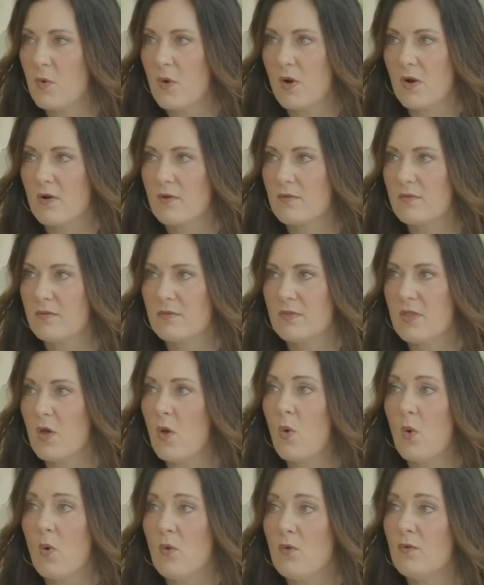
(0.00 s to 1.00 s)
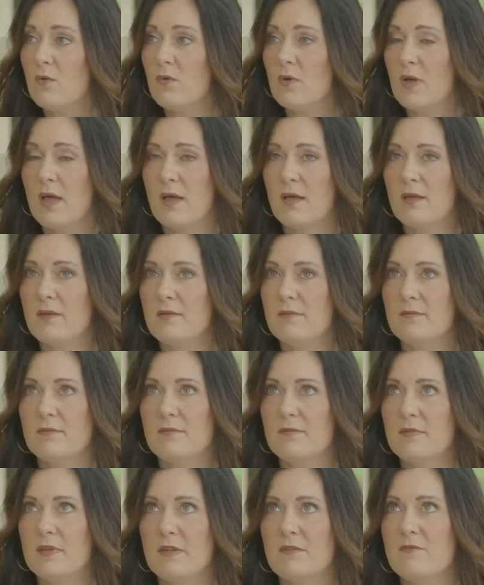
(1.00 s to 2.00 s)
for the whole, uh,
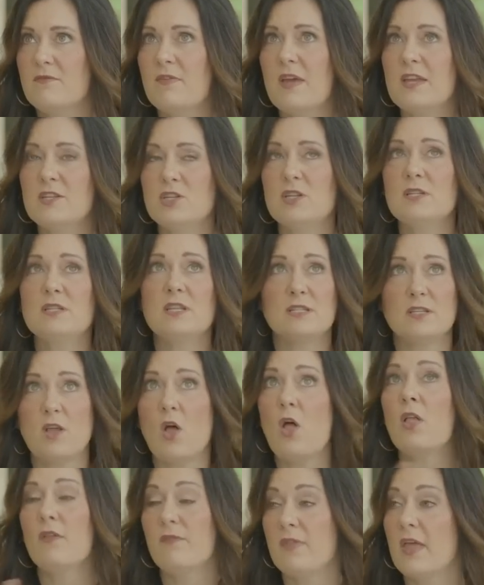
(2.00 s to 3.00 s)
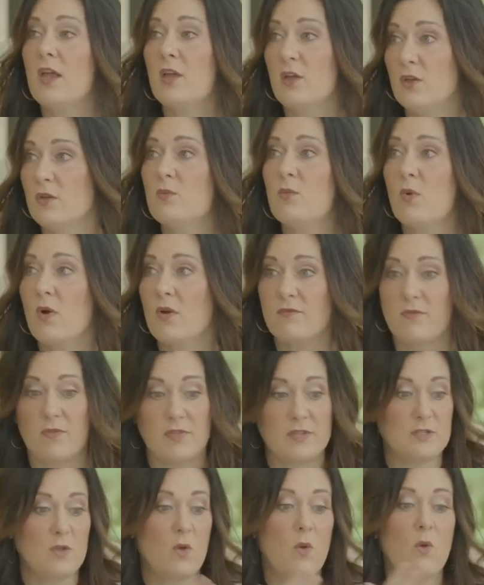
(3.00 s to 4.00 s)
confession does all of that good work for
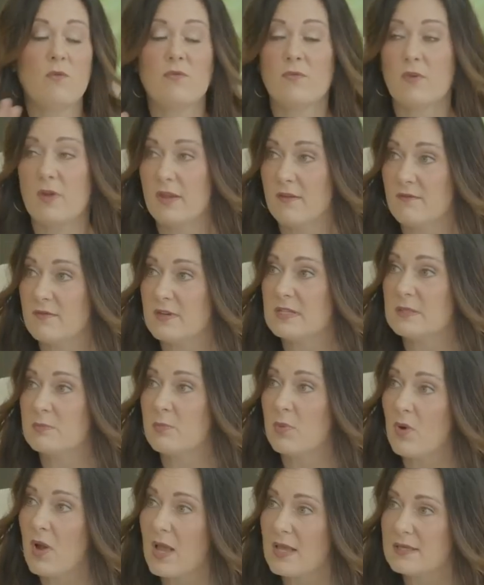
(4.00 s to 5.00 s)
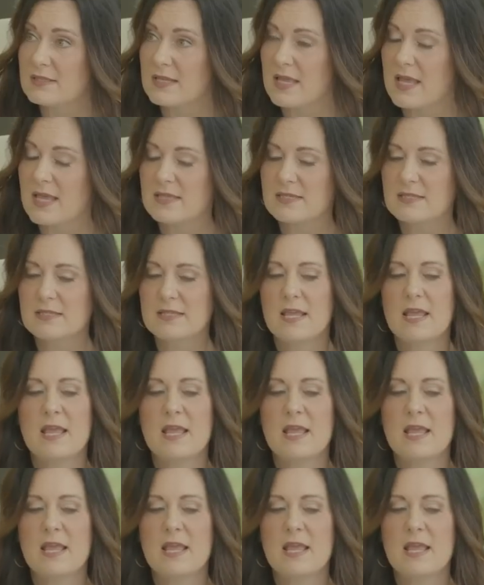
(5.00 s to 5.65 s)
this whole forgiveness process.